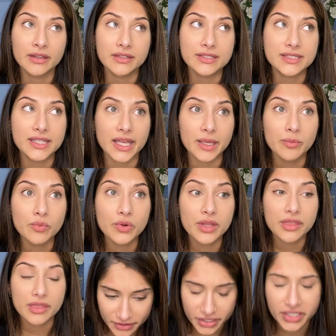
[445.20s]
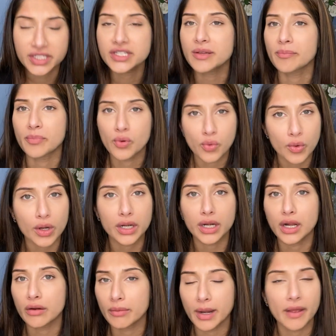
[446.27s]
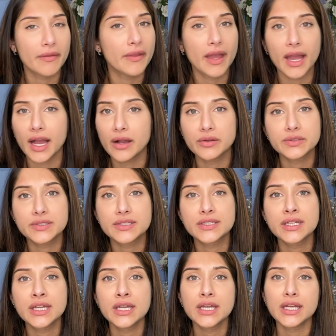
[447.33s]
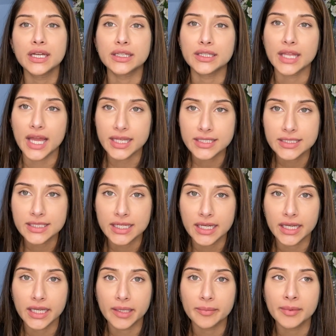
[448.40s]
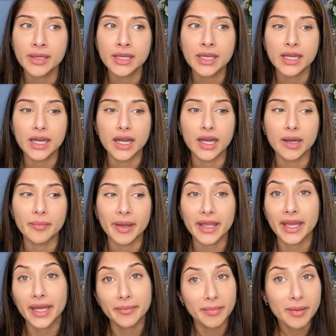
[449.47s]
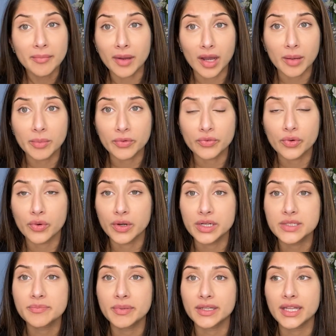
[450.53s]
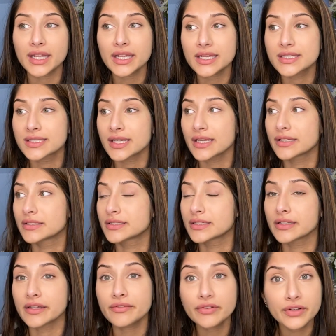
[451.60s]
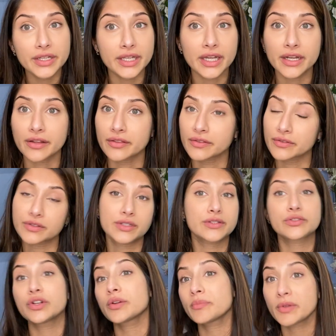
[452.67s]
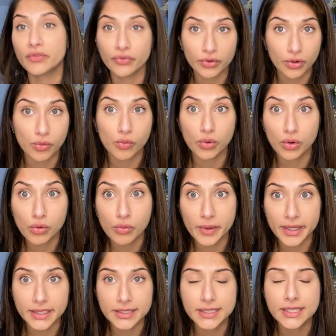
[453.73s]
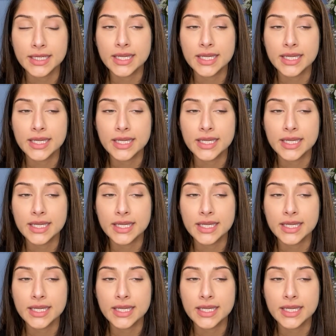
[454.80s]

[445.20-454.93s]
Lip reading: Same with just support around the house. Last time, I had my mom, of course, but like I said, delivery kind of took me for a whirlwind.